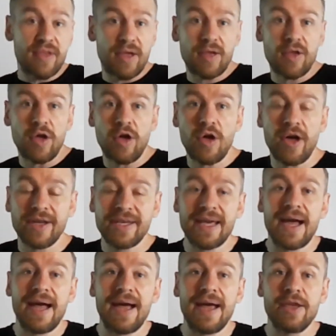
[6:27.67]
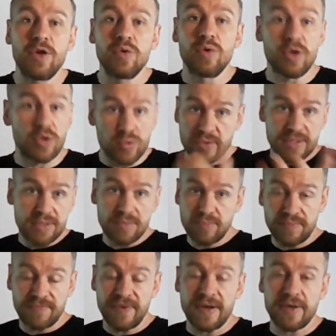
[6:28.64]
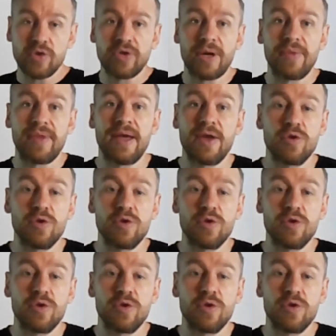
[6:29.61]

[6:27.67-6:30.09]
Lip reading: a guy who's very good out there,